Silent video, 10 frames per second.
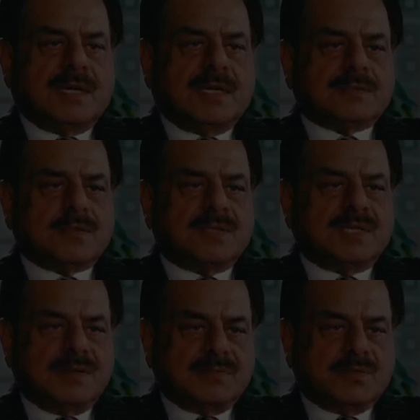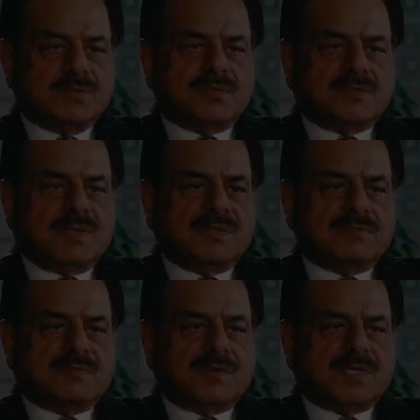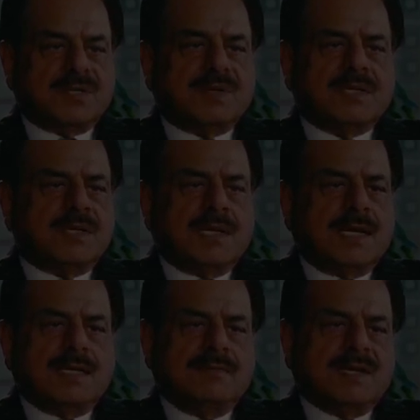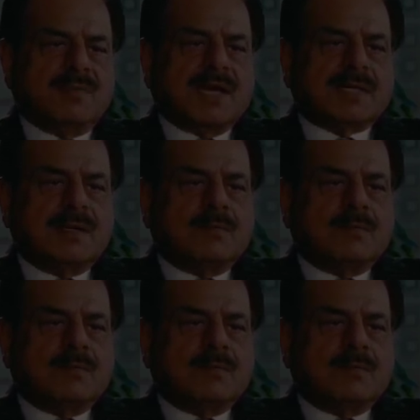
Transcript: So he came to Chaman for treatment, and he went back.